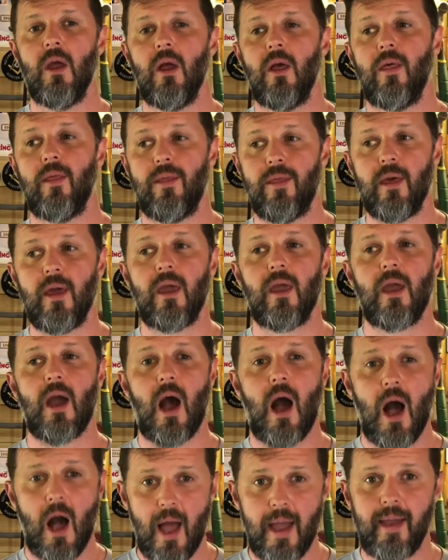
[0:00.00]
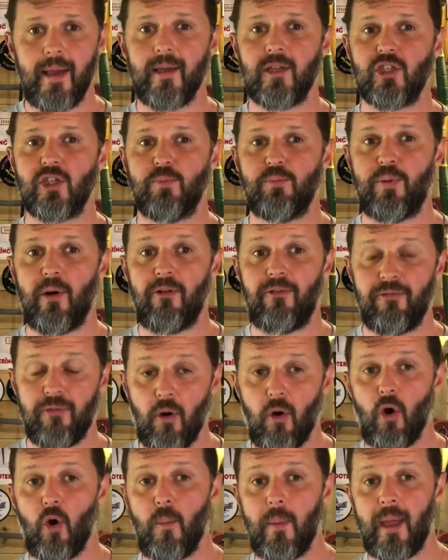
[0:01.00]
the highest
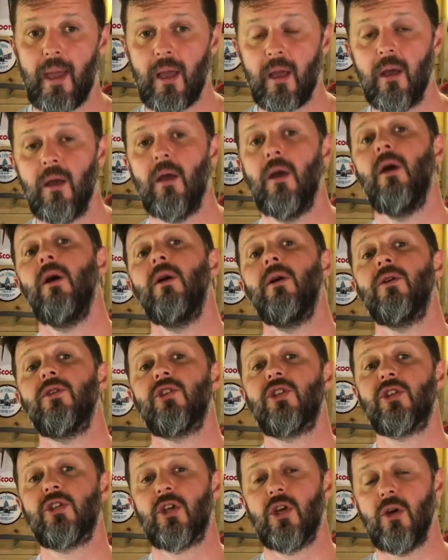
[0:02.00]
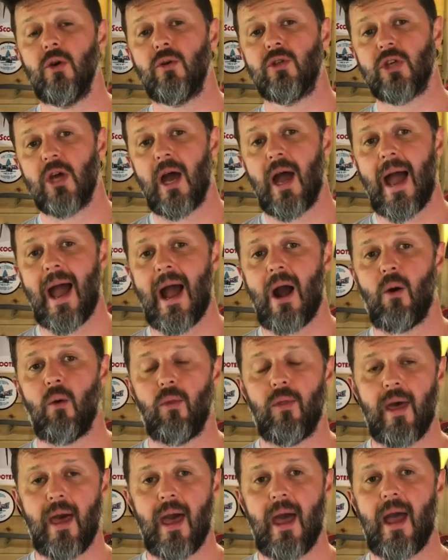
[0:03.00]
performing scooter out
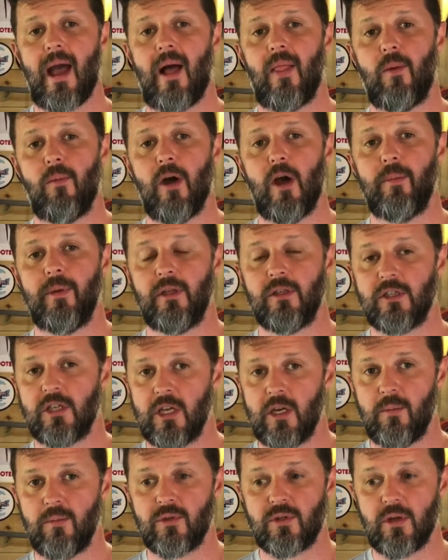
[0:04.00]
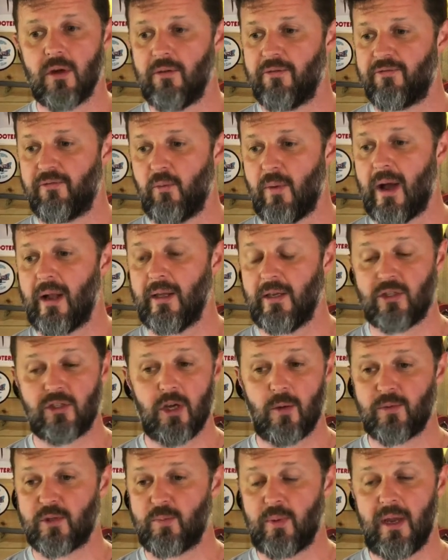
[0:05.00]
there at the moment in terms of, well, its
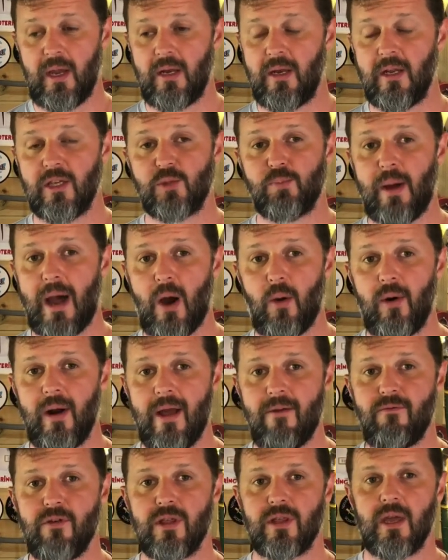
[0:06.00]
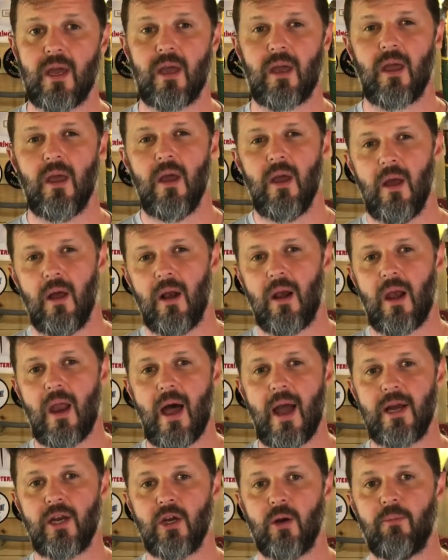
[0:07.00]
top speed and its power and everything,
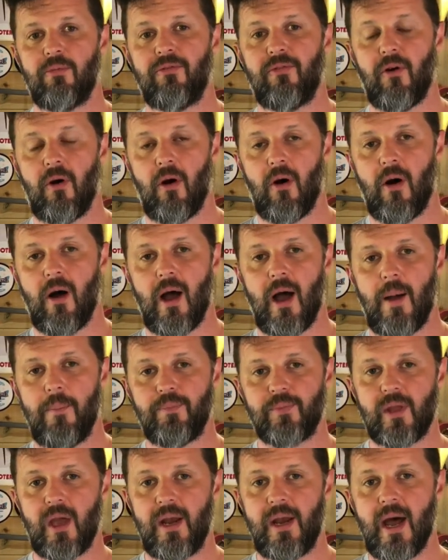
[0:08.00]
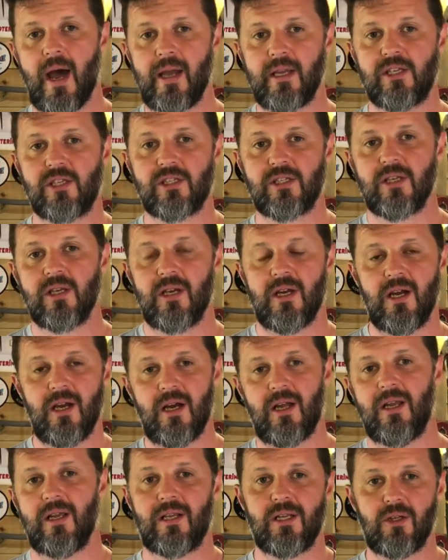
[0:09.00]
lined up for a nice
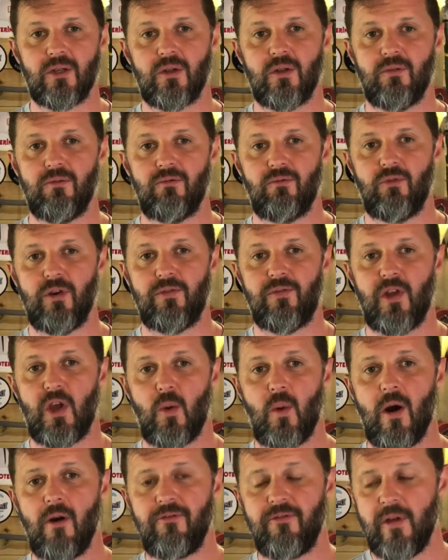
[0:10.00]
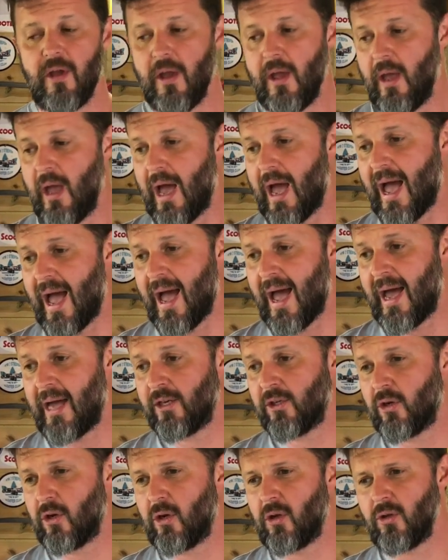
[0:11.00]
little review of.
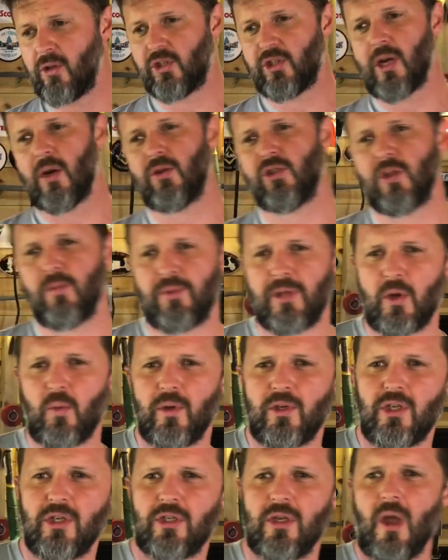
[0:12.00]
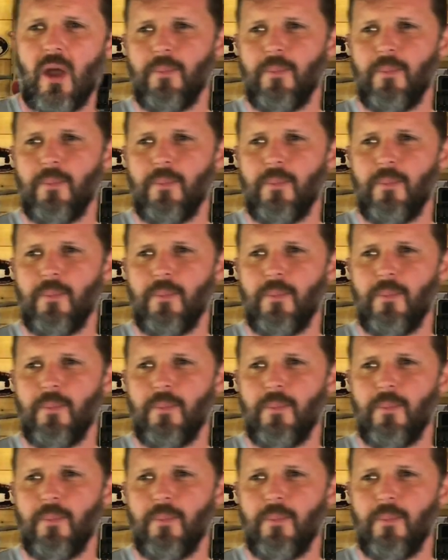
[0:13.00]
And also something which is